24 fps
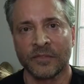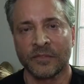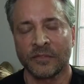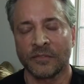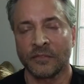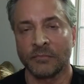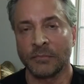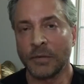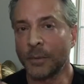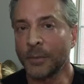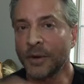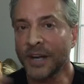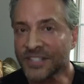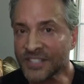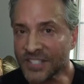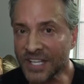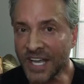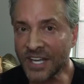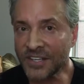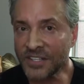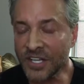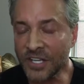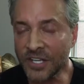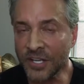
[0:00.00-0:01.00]
Remember I
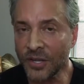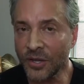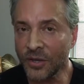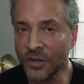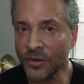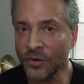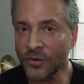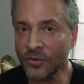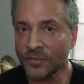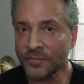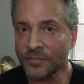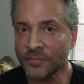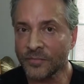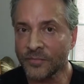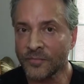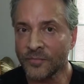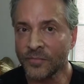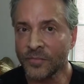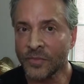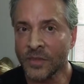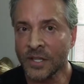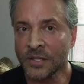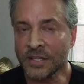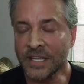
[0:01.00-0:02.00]
said to you
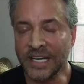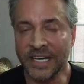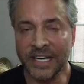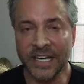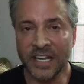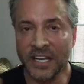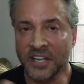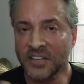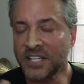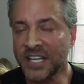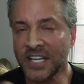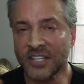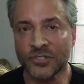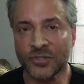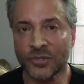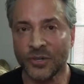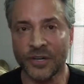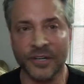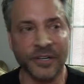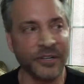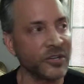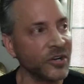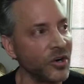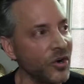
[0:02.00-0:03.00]
that an intention or
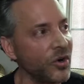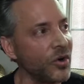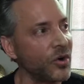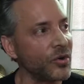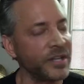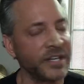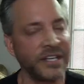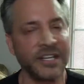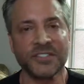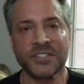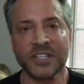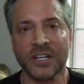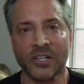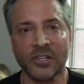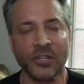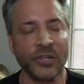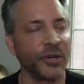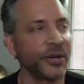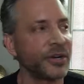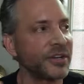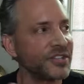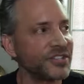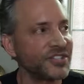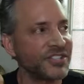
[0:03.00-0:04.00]
a goal that isn't clear,
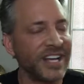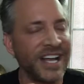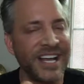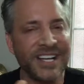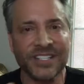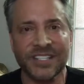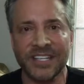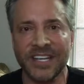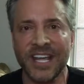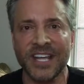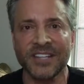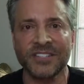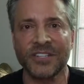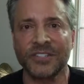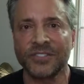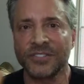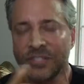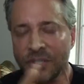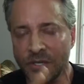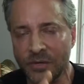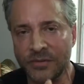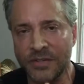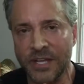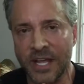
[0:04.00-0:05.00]
concise, and has a
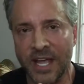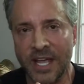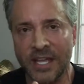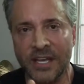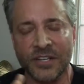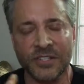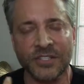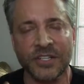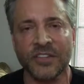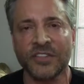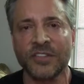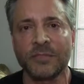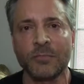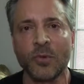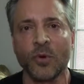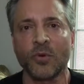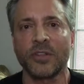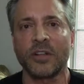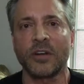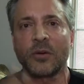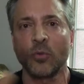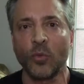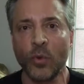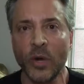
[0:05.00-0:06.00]
due date is nothing more than
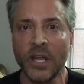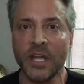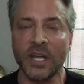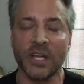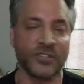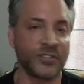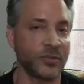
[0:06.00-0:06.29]
a wish.